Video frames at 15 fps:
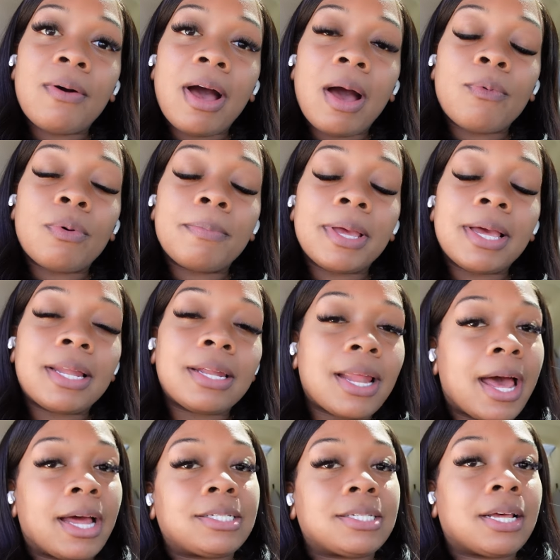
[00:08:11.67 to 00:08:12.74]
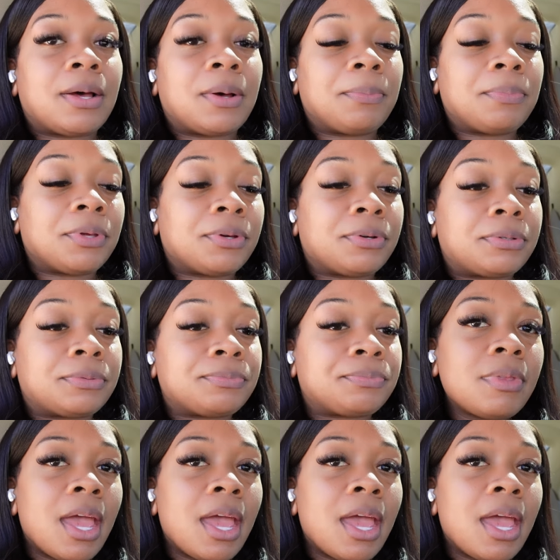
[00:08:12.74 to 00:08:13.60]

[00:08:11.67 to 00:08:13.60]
I will be glad to help you.